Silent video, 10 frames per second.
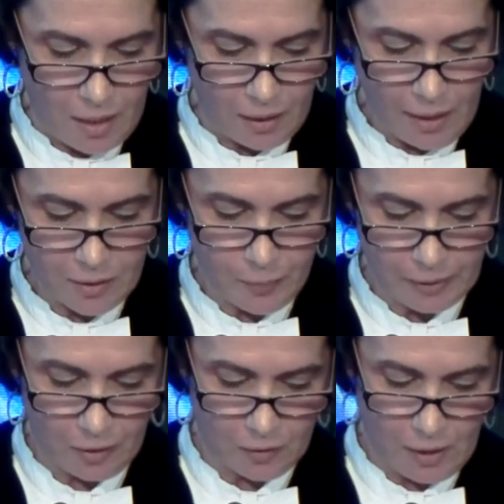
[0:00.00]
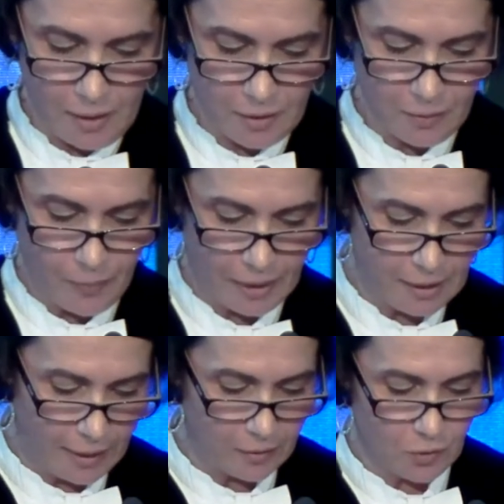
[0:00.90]
Last but not least, my
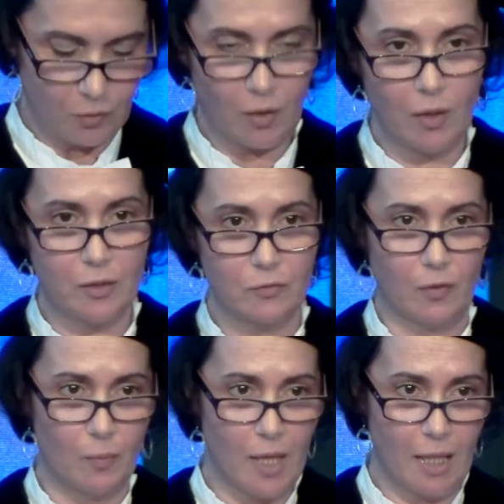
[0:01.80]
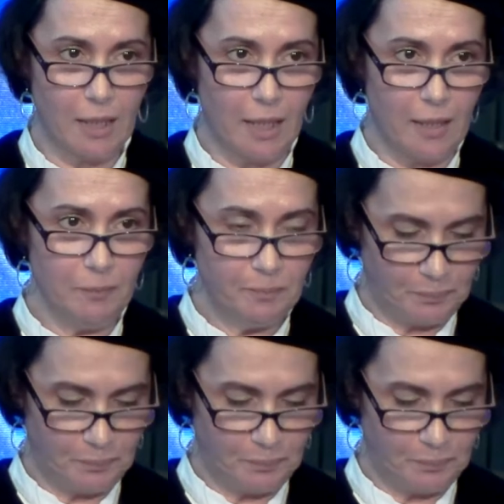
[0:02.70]
thanks to colleagues from Hungary,